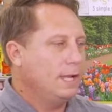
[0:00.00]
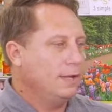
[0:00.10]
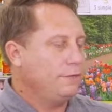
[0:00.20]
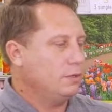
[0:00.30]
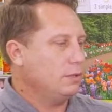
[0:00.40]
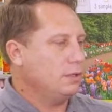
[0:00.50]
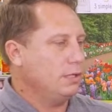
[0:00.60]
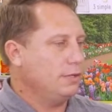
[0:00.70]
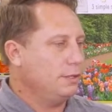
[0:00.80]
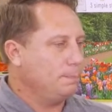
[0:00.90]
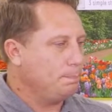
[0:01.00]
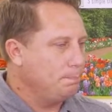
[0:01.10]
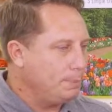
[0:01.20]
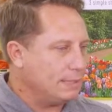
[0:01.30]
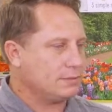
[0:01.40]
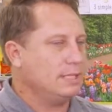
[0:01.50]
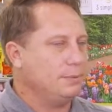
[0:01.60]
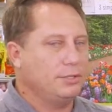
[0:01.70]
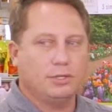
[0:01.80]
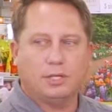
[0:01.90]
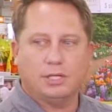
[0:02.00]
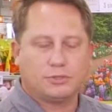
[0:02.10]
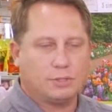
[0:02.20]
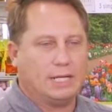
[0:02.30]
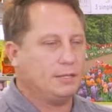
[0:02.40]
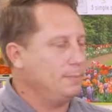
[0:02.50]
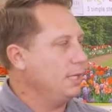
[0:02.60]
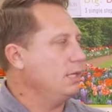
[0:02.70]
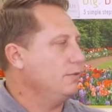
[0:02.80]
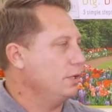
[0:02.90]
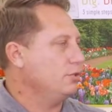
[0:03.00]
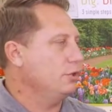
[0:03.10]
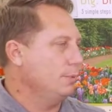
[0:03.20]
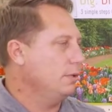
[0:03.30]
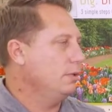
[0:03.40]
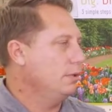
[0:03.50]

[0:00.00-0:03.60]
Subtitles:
The best time to do it is right at the beginning of October.